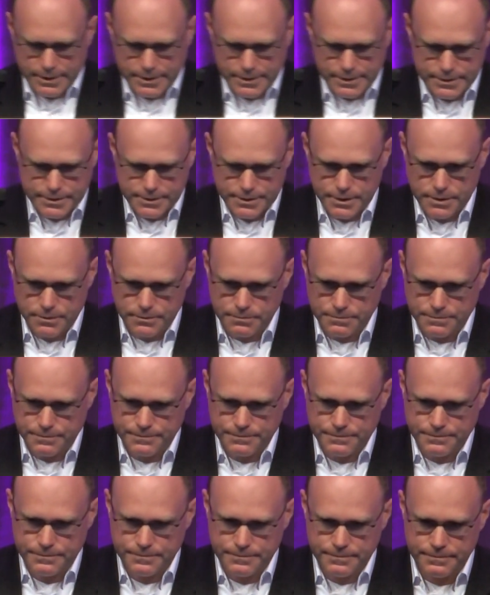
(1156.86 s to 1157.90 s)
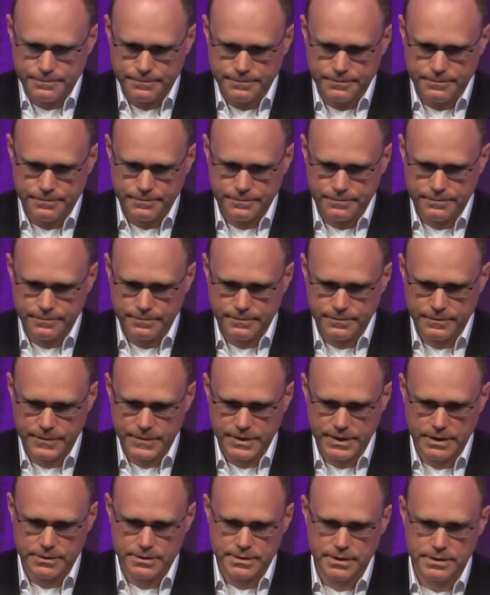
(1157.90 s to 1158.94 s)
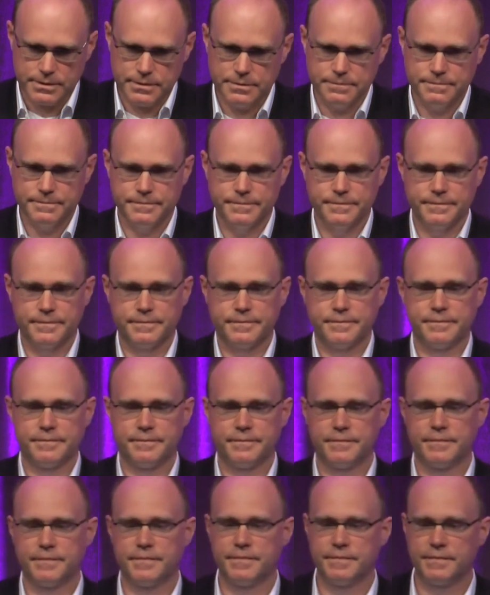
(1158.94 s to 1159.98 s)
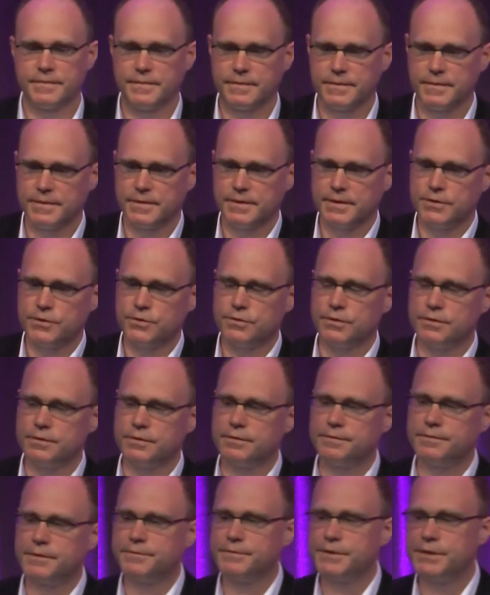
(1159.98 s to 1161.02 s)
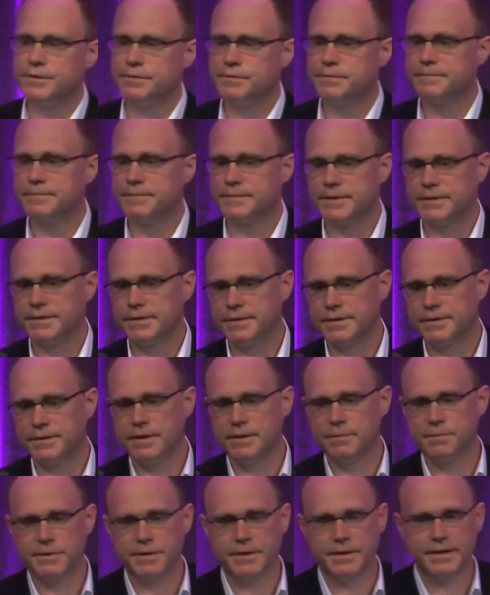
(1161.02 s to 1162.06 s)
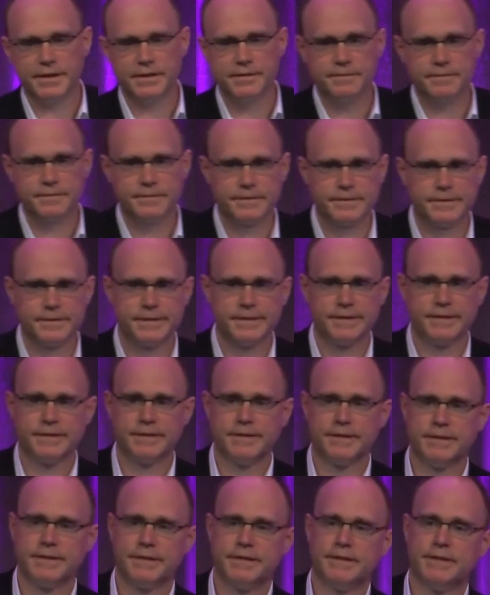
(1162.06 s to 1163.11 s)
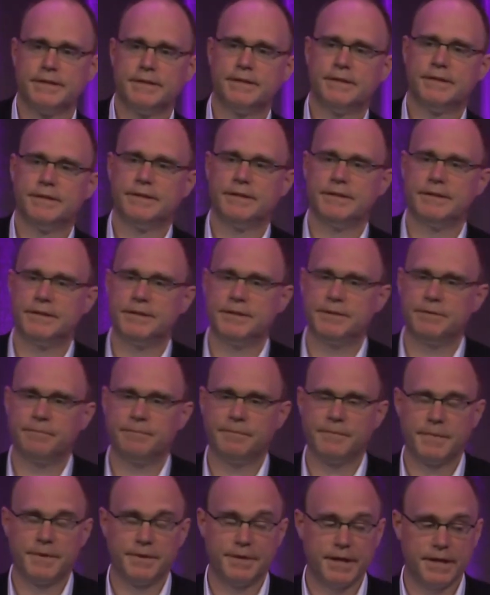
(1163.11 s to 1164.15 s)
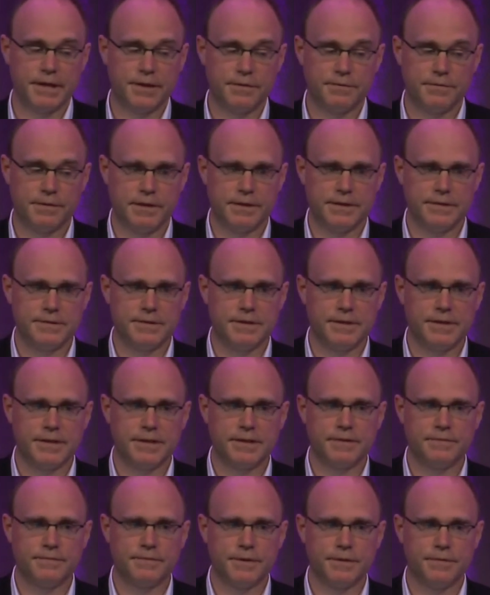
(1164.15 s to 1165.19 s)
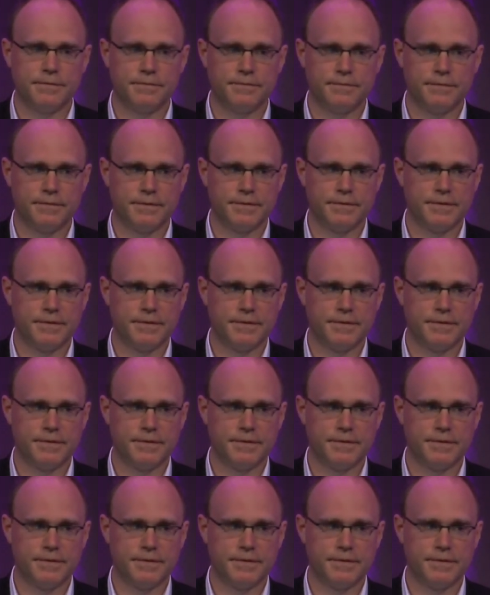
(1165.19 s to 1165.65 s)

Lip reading: So that's it. A short overview, a deep dive. Thank you for listening. If you have